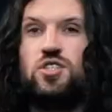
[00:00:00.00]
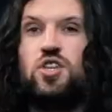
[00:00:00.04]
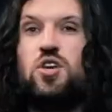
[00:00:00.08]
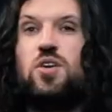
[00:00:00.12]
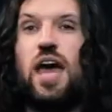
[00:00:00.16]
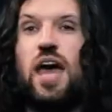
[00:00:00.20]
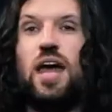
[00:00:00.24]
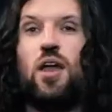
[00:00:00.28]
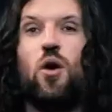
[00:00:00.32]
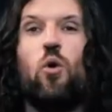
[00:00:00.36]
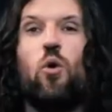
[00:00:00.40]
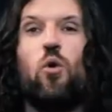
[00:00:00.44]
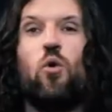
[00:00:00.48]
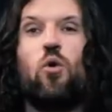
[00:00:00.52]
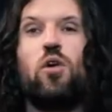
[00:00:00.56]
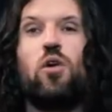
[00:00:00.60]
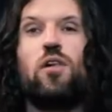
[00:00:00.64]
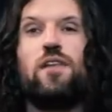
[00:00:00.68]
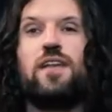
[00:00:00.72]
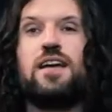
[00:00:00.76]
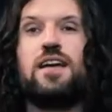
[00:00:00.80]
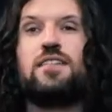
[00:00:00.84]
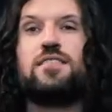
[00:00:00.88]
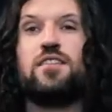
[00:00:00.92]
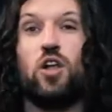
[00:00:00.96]
You get all
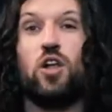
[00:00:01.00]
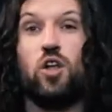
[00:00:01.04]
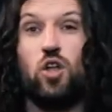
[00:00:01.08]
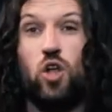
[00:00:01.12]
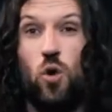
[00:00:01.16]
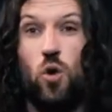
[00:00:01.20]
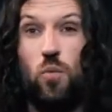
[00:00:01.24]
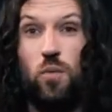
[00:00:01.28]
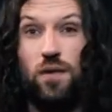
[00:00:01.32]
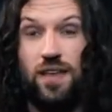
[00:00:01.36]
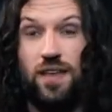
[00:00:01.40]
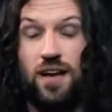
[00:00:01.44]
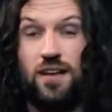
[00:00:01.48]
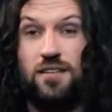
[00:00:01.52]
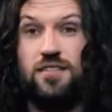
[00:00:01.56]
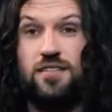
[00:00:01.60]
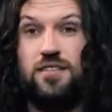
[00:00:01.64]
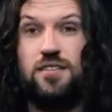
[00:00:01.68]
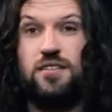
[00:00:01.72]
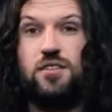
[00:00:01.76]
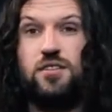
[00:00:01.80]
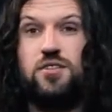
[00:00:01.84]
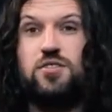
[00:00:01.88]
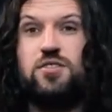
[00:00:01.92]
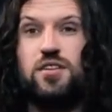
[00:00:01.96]
this along with
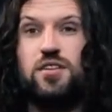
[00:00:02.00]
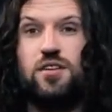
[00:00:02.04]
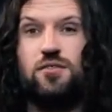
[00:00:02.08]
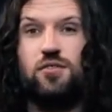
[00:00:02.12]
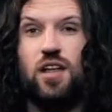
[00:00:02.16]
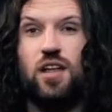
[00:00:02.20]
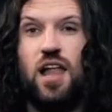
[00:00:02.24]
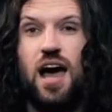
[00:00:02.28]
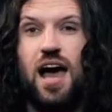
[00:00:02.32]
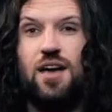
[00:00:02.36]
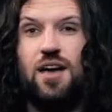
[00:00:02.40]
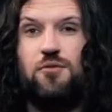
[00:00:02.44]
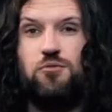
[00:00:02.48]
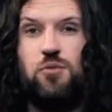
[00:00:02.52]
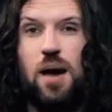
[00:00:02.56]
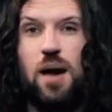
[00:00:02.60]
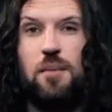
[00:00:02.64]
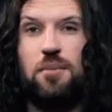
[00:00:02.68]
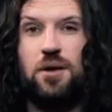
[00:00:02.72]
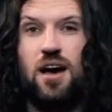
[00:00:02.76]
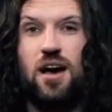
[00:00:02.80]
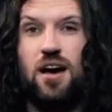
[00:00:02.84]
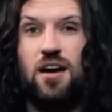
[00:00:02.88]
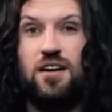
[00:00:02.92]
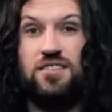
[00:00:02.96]
exclusive live
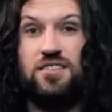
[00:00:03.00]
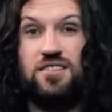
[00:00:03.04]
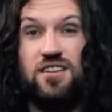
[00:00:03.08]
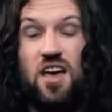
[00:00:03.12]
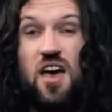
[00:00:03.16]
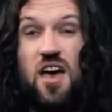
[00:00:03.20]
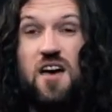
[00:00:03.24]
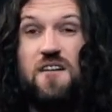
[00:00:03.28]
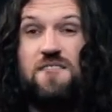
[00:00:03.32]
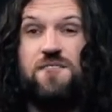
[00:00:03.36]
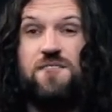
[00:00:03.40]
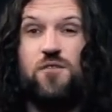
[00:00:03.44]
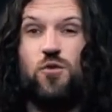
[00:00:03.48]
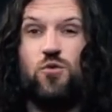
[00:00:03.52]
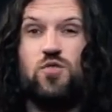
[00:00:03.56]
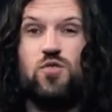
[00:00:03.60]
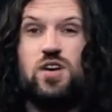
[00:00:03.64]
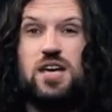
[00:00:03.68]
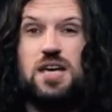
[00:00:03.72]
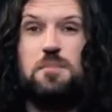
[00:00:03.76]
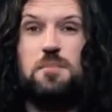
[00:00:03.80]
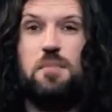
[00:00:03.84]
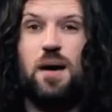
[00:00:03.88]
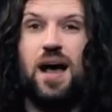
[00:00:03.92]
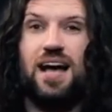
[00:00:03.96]
webinars, free
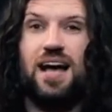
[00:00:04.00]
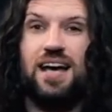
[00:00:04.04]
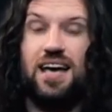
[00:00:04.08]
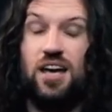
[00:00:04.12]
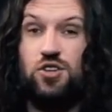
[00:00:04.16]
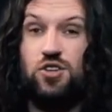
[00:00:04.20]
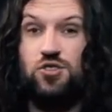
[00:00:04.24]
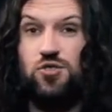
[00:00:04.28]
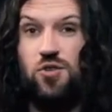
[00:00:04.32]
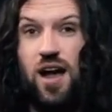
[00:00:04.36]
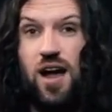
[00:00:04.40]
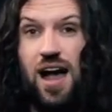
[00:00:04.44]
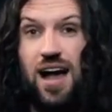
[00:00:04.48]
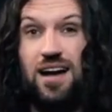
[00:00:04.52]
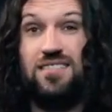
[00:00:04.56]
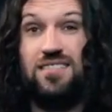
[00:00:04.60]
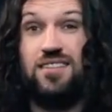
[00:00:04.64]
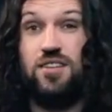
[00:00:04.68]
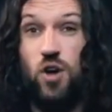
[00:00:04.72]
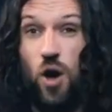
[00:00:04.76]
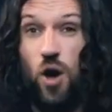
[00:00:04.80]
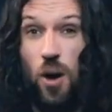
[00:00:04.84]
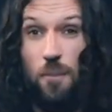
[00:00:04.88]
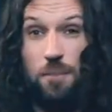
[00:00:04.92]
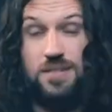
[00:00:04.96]
backing tracks,
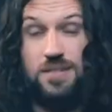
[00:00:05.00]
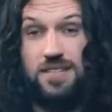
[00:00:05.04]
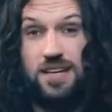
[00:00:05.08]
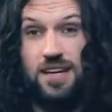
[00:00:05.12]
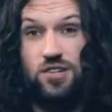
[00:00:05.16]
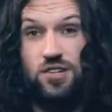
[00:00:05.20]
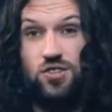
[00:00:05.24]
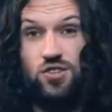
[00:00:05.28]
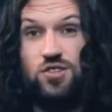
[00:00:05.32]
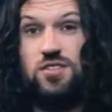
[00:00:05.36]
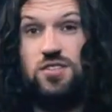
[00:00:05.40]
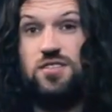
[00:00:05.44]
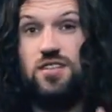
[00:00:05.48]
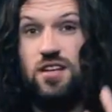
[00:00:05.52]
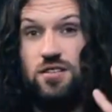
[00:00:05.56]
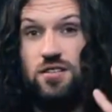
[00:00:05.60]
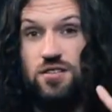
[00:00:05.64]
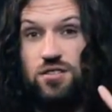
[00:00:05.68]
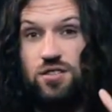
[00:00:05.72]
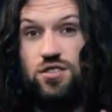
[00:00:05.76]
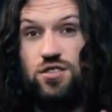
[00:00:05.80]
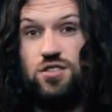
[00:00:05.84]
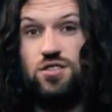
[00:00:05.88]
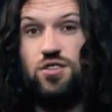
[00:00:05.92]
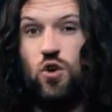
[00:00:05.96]
competitions, and
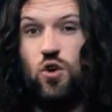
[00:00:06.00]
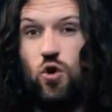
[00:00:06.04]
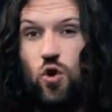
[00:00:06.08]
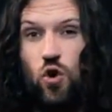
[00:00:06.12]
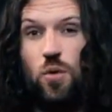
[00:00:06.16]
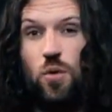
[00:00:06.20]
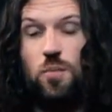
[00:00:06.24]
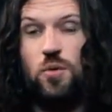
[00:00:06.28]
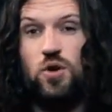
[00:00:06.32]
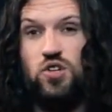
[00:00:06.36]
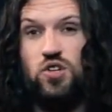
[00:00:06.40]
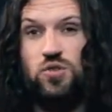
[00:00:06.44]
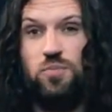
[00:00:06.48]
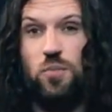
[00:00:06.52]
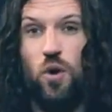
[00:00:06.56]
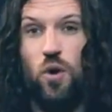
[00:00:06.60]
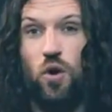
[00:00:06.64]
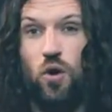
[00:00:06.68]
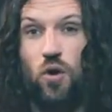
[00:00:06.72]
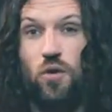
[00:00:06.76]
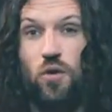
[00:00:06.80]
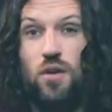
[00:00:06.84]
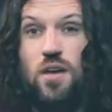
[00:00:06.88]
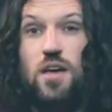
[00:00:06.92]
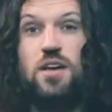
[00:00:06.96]
so much more.
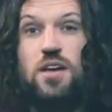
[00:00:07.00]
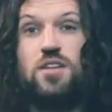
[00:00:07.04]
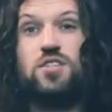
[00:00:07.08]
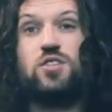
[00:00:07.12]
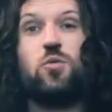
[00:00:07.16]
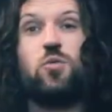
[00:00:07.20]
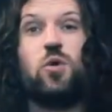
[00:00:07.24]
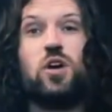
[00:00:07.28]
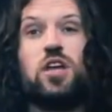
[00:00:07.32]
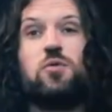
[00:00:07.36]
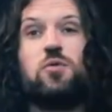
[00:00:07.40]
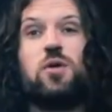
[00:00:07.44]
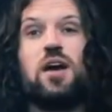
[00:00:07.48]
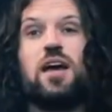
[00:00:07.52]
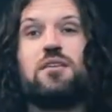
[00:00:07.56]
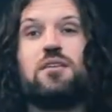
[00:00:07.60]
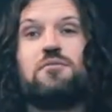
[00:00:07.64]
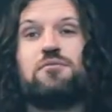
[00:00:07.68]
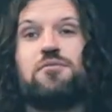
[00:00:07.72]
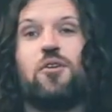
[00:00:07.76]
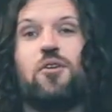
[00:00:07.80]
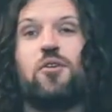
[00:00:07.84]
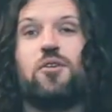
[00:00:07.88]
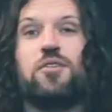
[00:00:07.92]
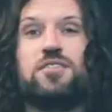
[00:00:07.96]
So what are you waiting
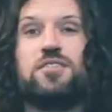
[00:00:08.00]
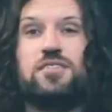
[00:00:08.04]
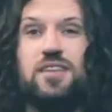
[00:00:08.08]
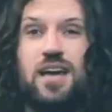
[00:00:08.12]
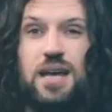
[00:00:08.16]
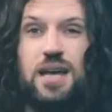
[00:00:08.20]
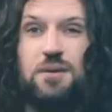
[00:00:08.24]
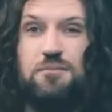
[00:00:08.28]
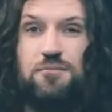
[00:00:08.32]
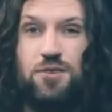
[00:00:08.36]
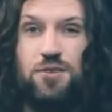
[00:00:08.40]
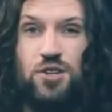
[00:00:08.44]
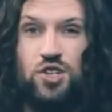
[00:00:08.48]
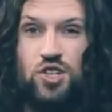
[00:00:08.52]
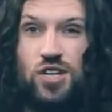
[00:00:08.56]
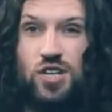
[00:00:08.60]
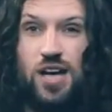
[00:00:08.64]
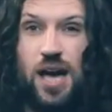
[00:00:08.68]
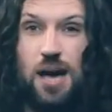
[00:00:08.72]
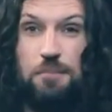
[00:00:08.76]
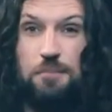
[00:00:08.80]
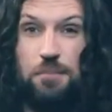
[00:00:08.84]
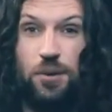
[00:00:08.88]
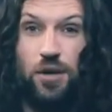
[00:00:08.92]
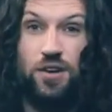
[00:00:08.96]
for? Sign up for G I
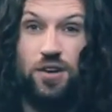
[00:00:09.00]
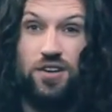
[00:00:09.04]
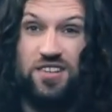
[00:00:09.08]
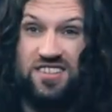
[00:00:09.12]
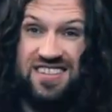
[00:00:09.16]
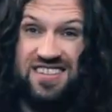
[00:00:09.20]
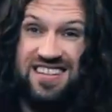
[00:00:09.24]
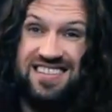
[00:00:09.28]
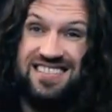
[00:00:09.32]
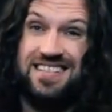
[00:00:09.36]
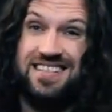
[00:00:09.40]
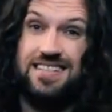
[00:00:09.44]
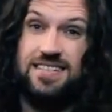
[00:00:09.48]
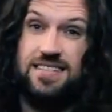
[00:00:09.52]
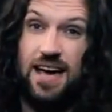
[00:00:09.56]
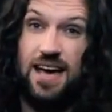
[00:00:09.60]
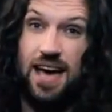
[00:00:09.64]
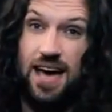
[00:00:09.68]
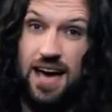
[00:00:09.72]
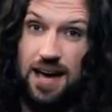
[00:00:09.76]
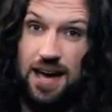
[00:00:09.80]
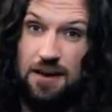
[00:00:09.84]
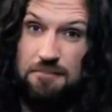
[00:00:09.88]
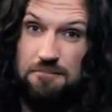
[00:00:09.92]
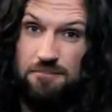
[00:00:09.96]
Plus
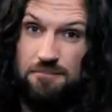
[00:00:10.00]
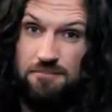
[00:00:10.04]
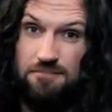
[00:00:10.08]
today.